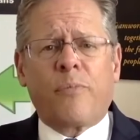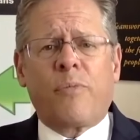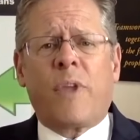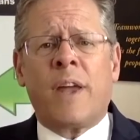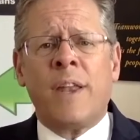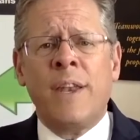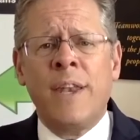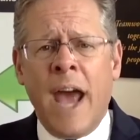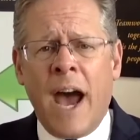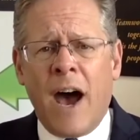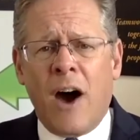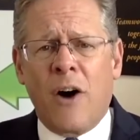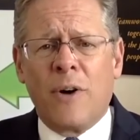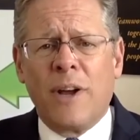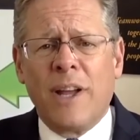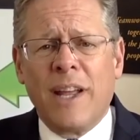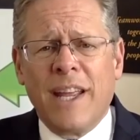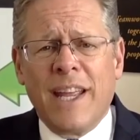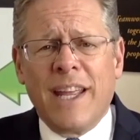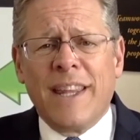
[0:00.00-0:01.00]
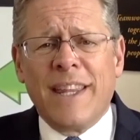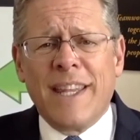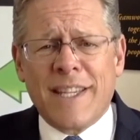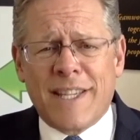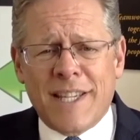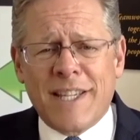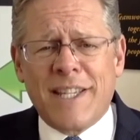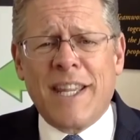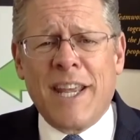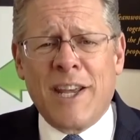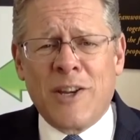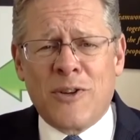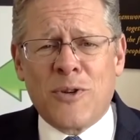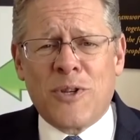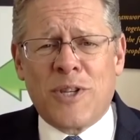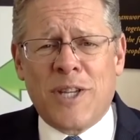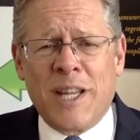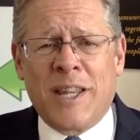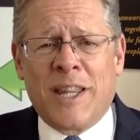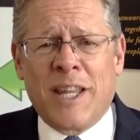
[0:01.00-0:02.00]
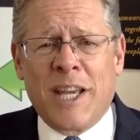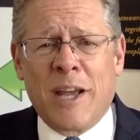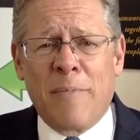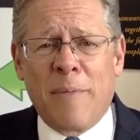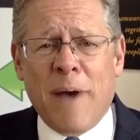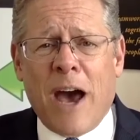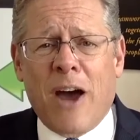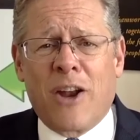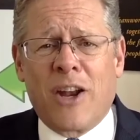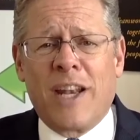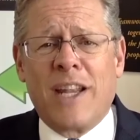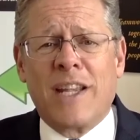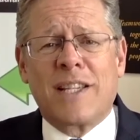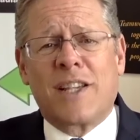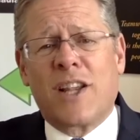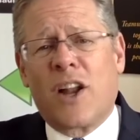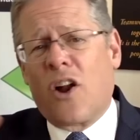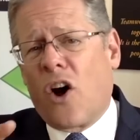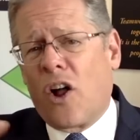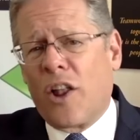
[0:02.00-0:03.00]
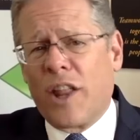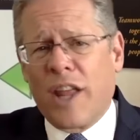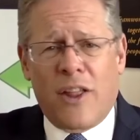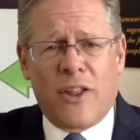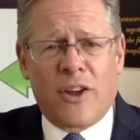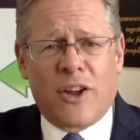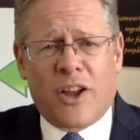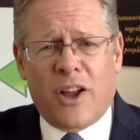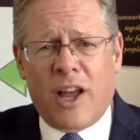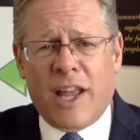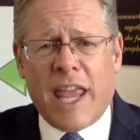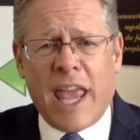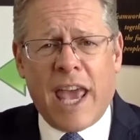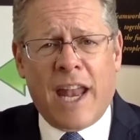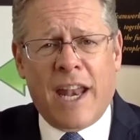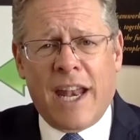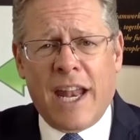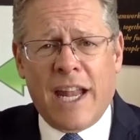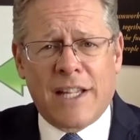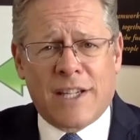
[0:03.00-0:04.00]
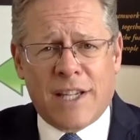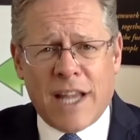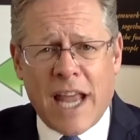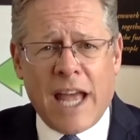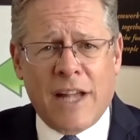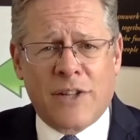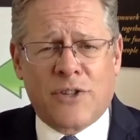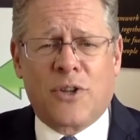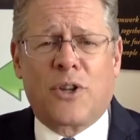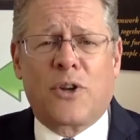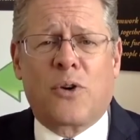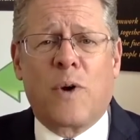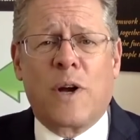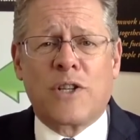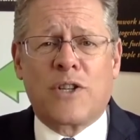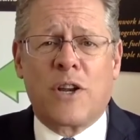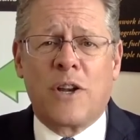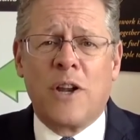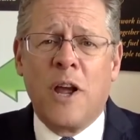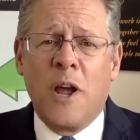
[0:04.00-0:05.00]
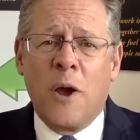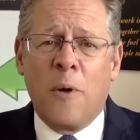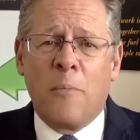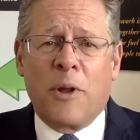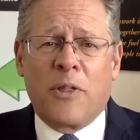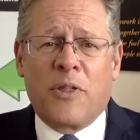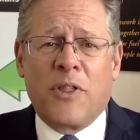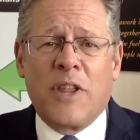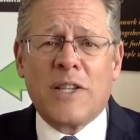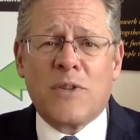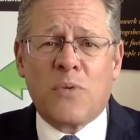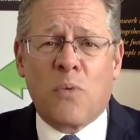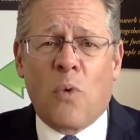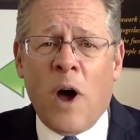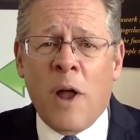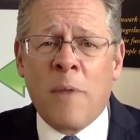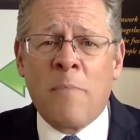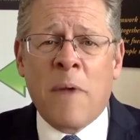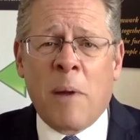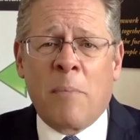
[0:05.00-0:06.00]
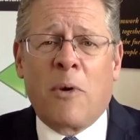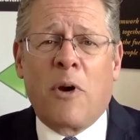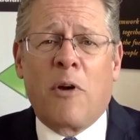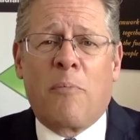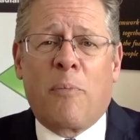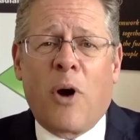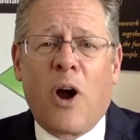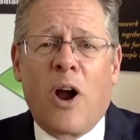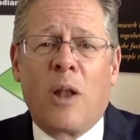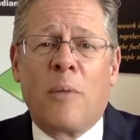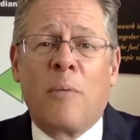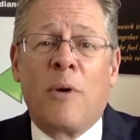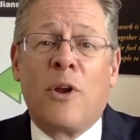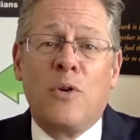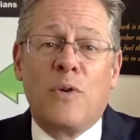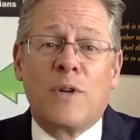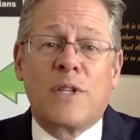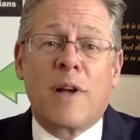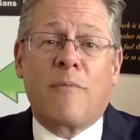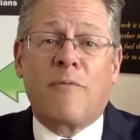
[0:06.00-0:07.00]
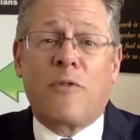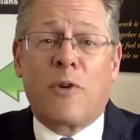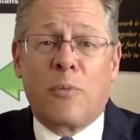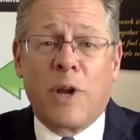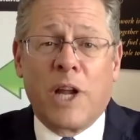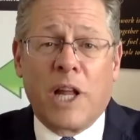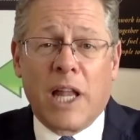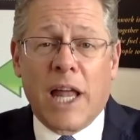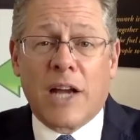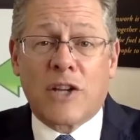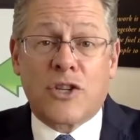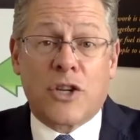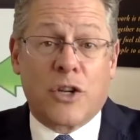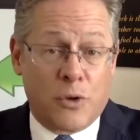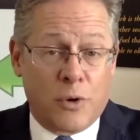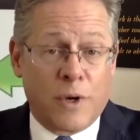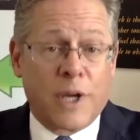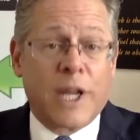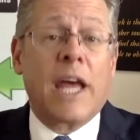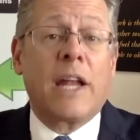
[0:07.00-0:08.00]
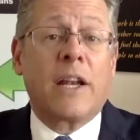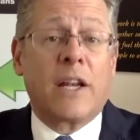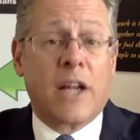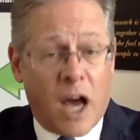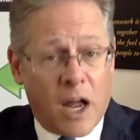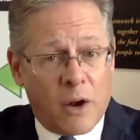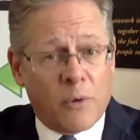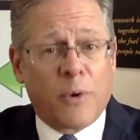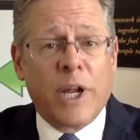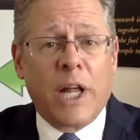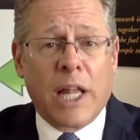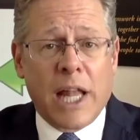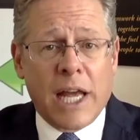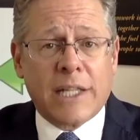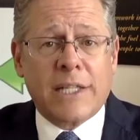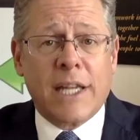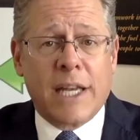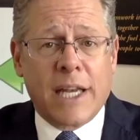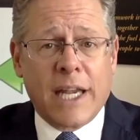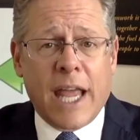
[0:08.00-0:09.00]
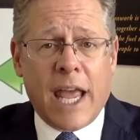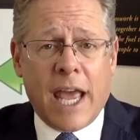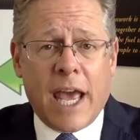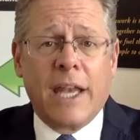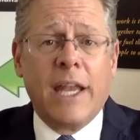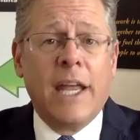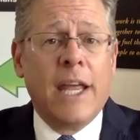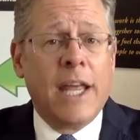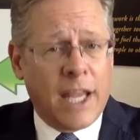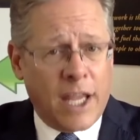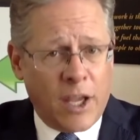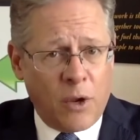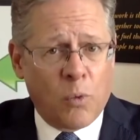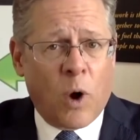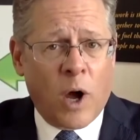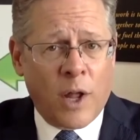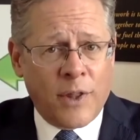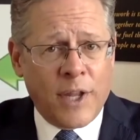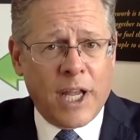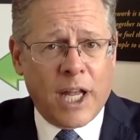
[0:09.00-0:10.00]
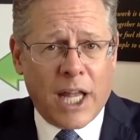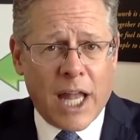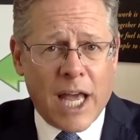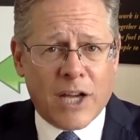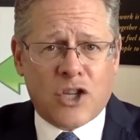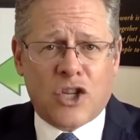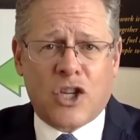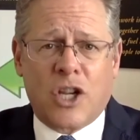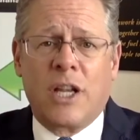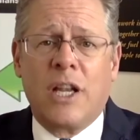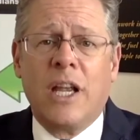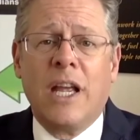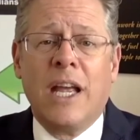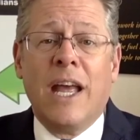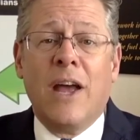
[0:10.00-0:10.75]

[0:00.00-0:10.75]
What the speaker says: Now, this is the interesting thing about it, is that the other candidates answered the question, but this one member of parliament who was up for re-election, who again got re-elected again, he won the election.